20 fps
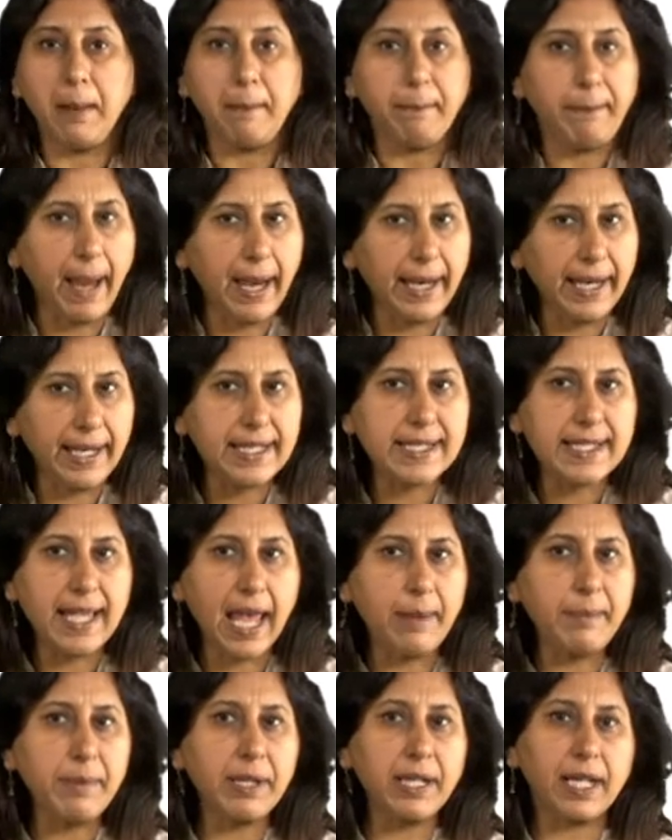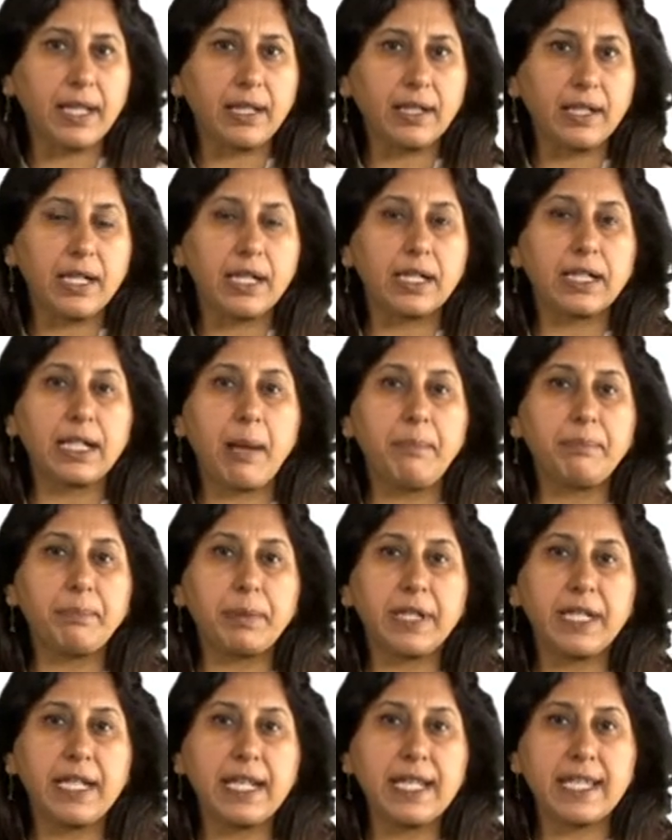By examining a
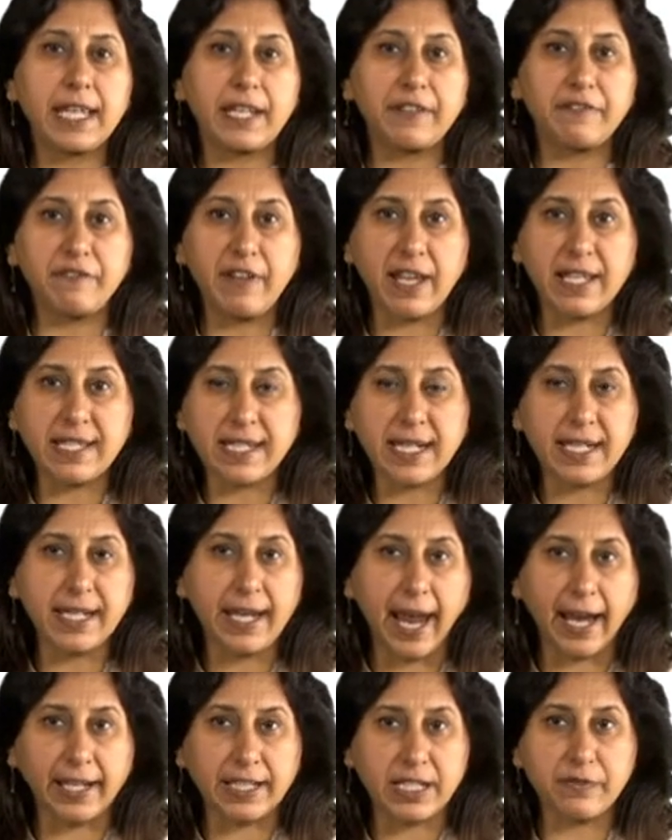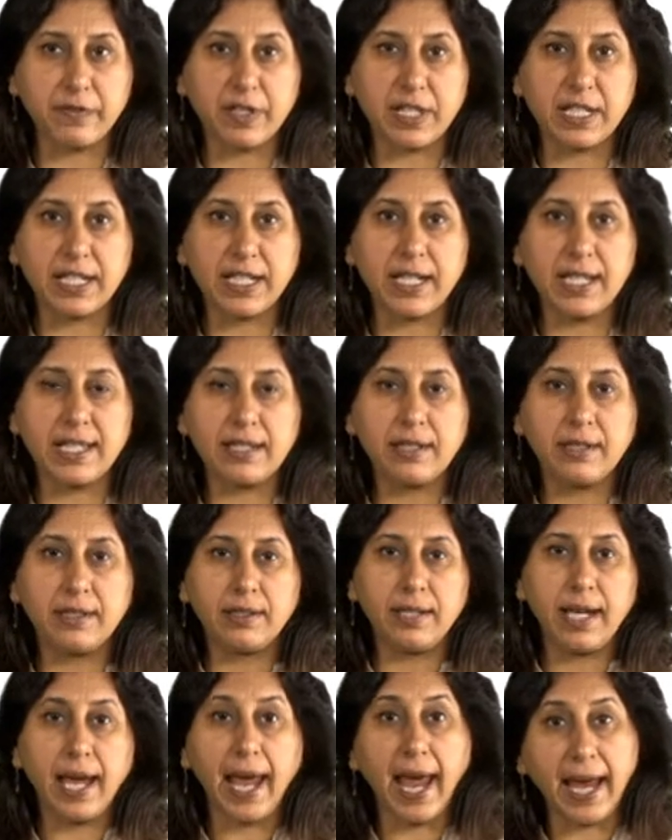company's investing activities
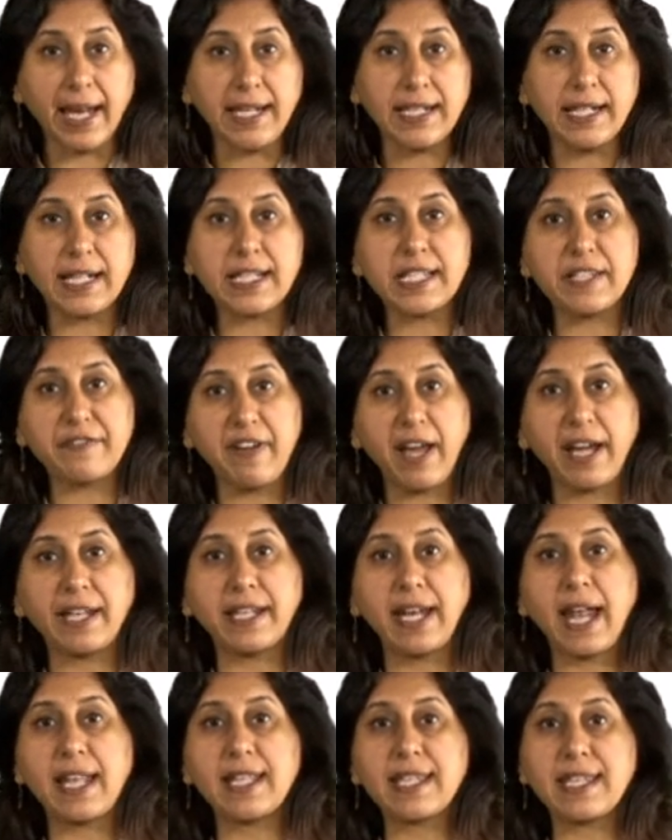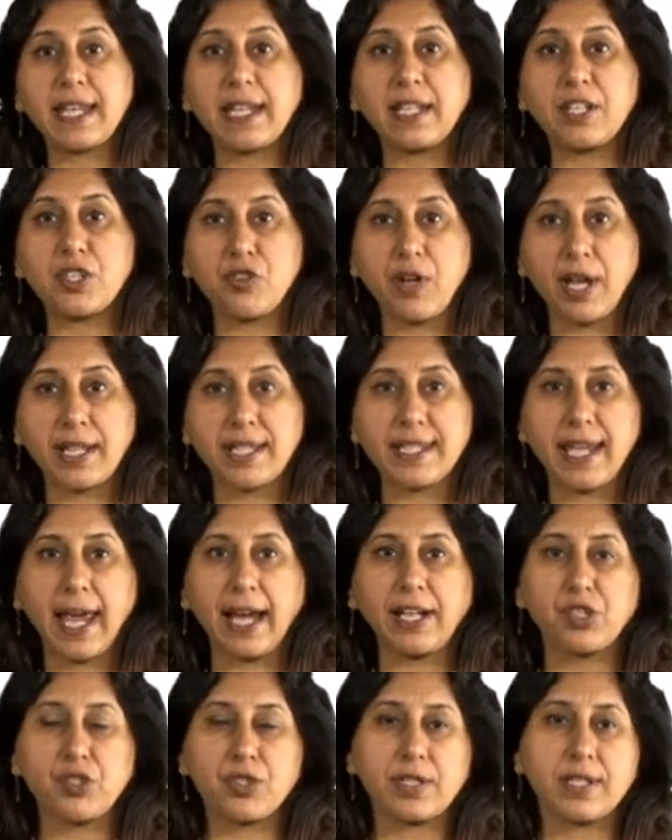and its financing
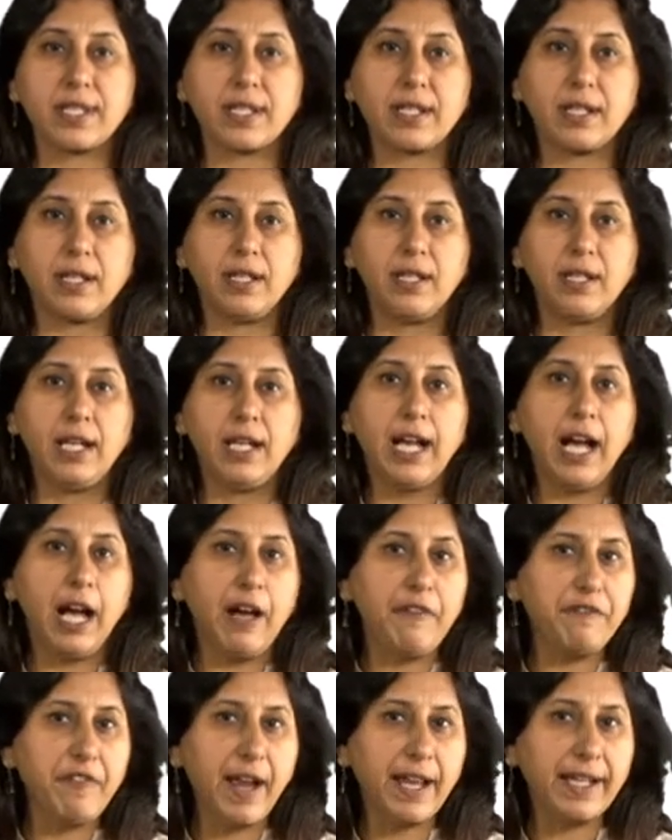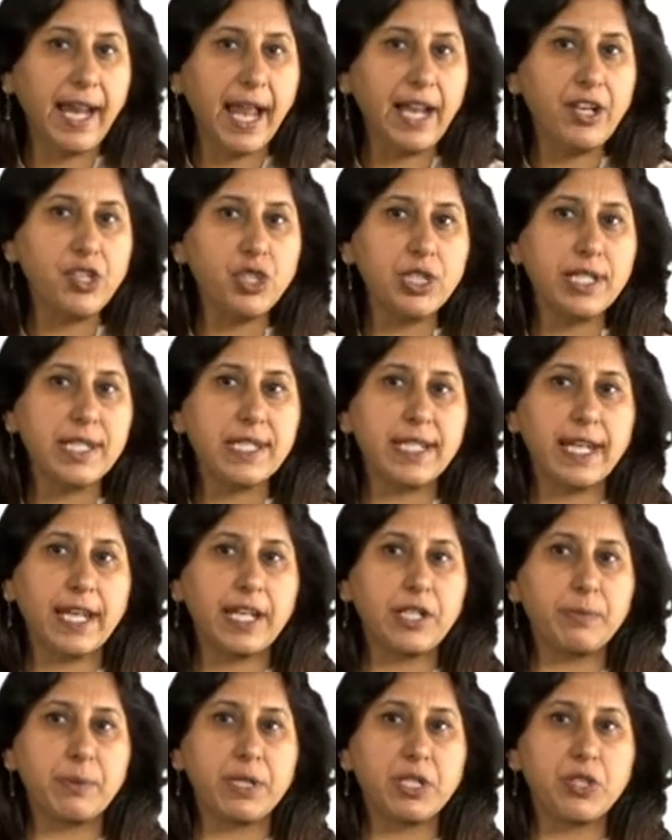transactions, a financial
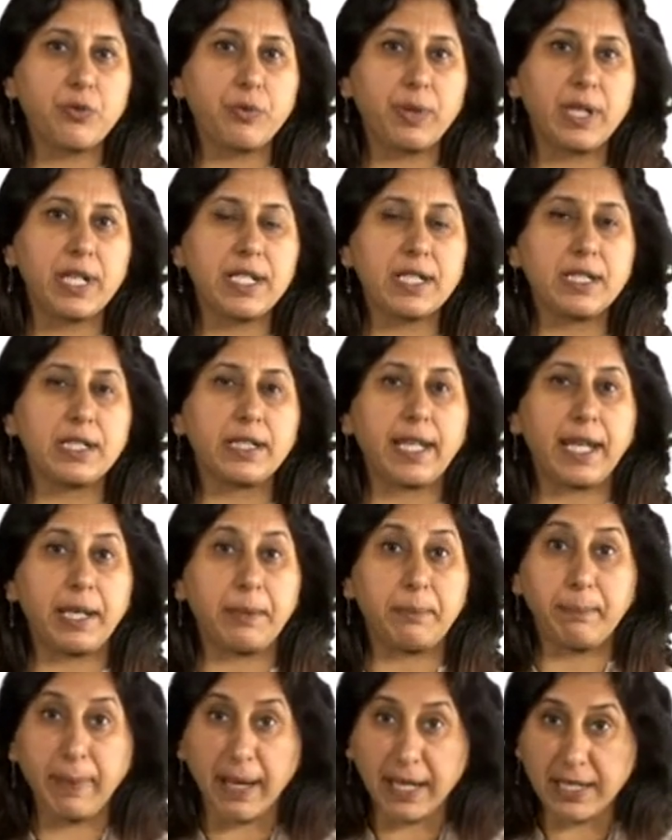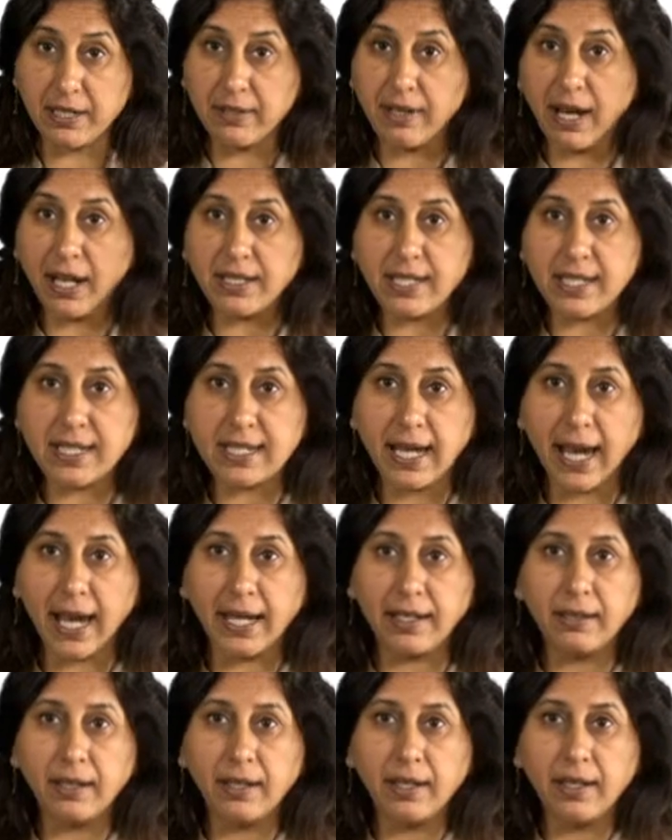statement reader can better
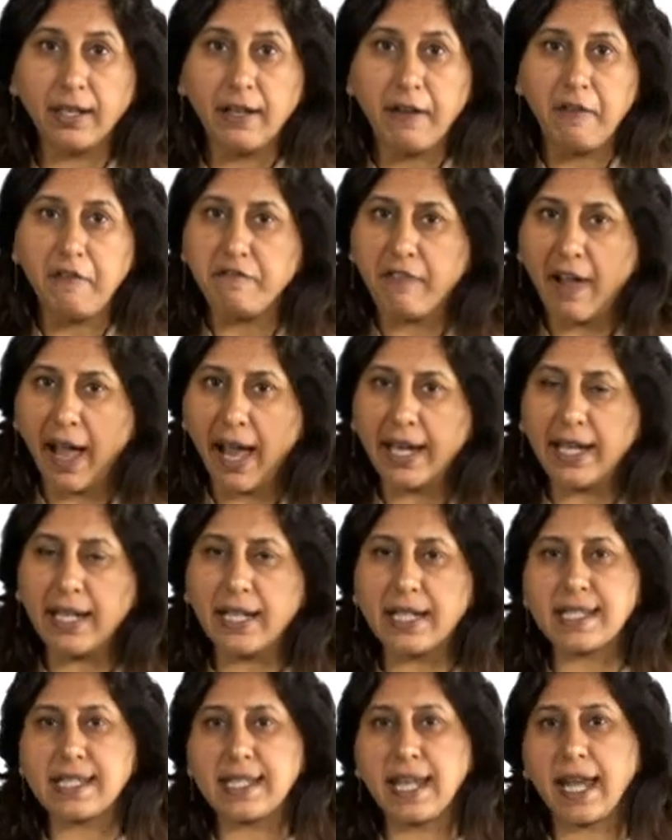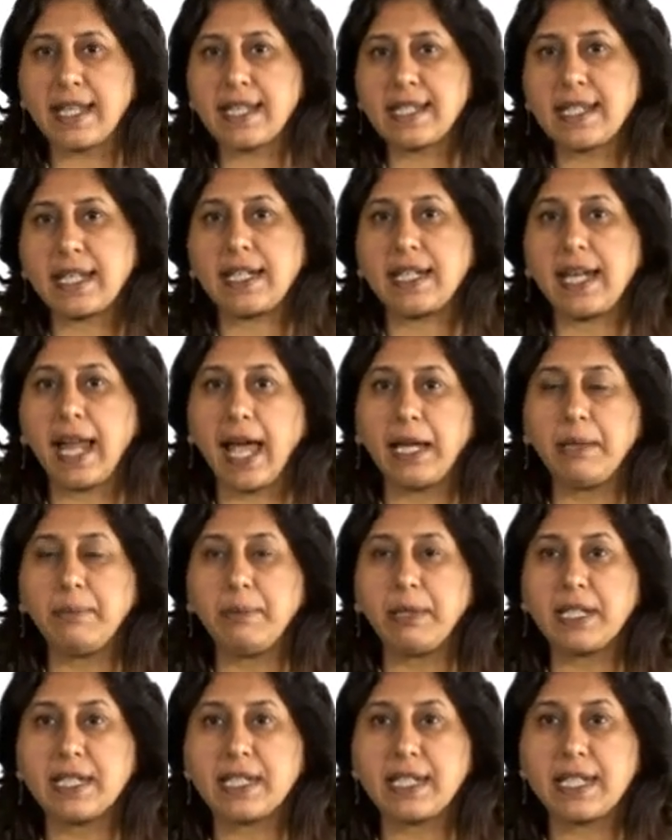understand why assets and
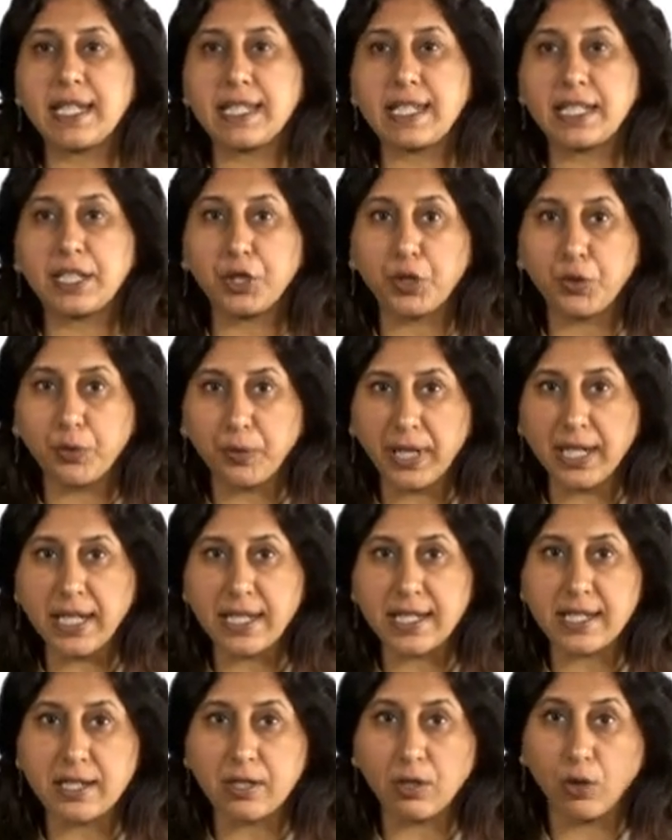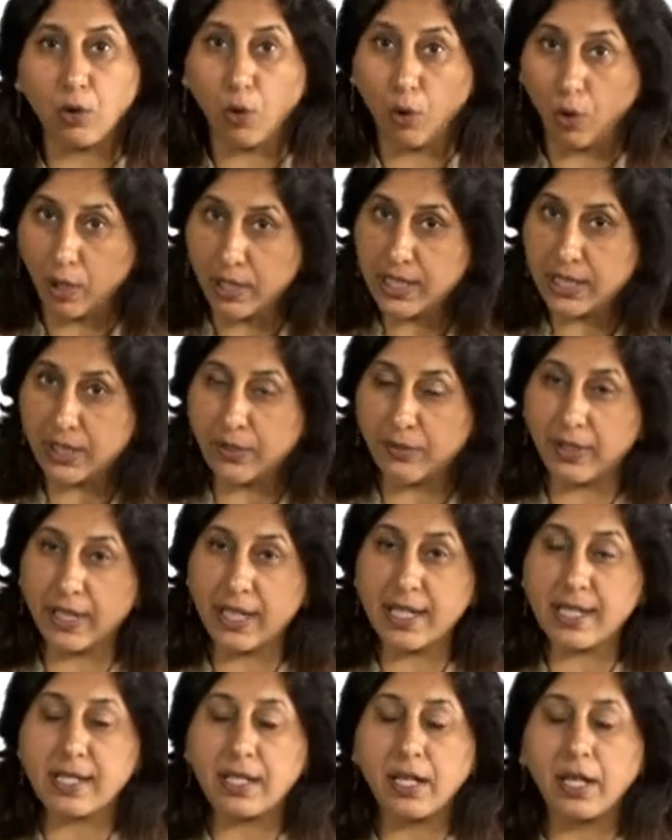liabilities increased or
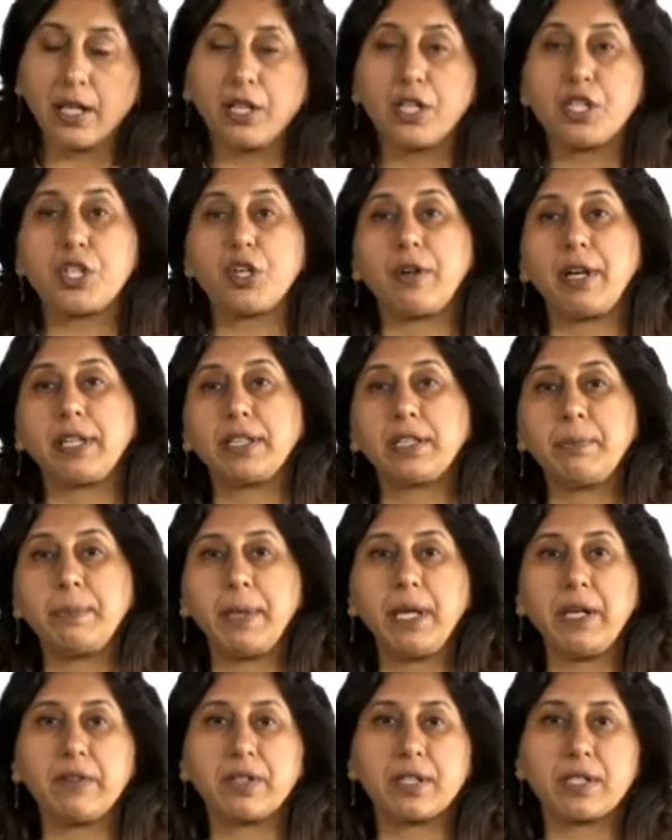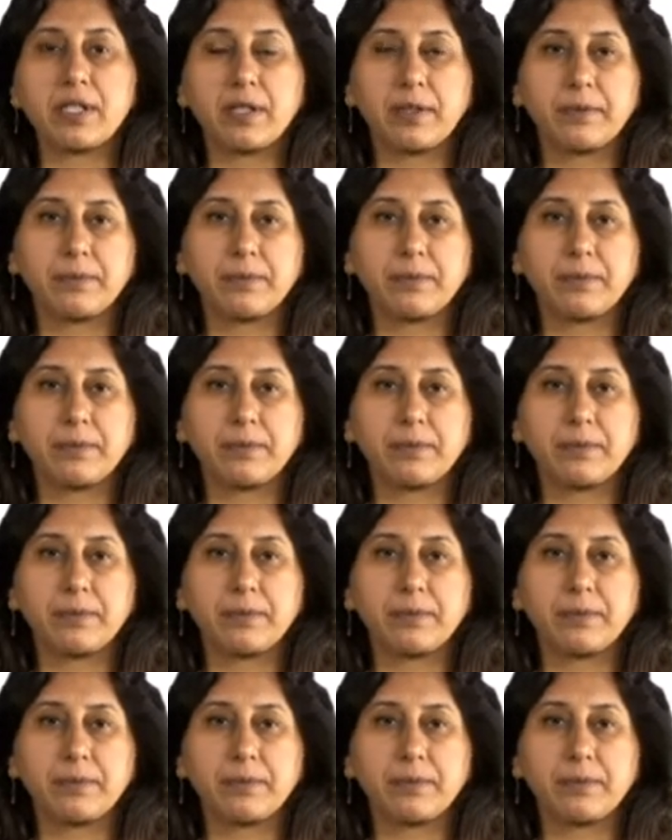decreased during the period.